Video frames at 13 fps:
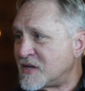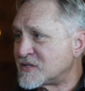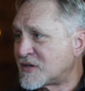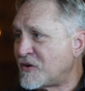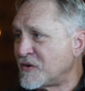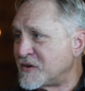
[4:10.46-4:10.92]

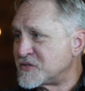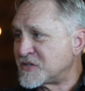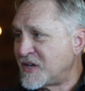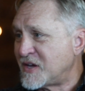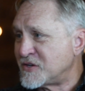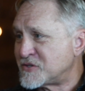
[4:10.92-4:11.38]
That's called
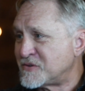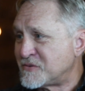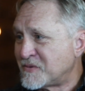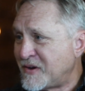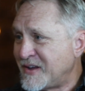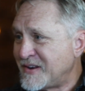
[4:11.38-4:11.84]

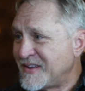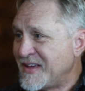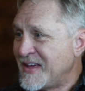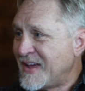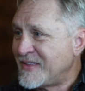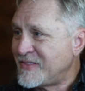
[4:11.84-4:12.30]
education, right?
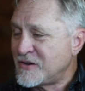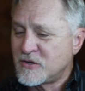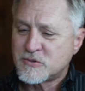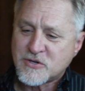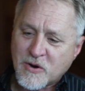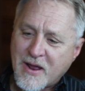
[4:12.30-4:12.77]
And
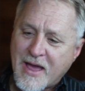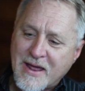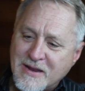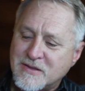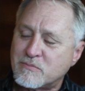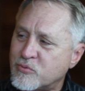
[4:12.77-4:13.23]
then you start
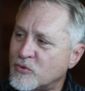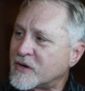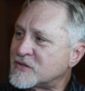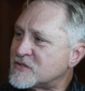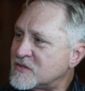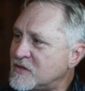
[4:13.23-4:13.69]
adding the
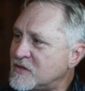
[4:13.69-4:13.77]
bricks.